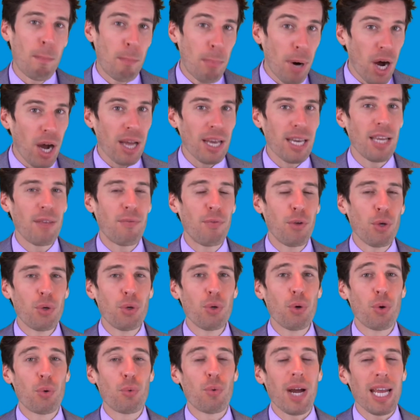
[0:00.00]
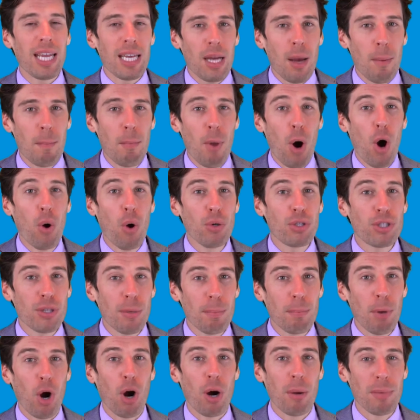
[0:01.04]
But if you do it right, most
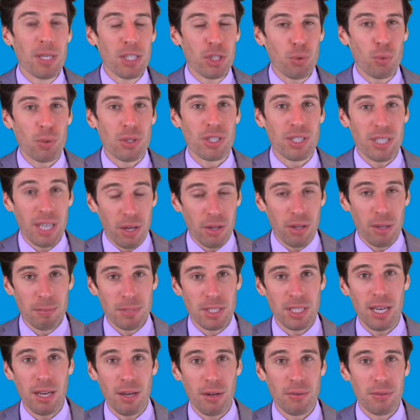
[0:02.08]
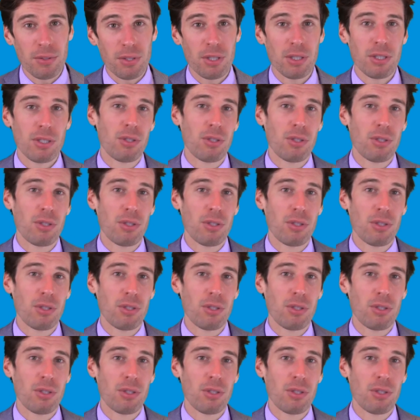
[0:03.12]
apartments will sell themselves.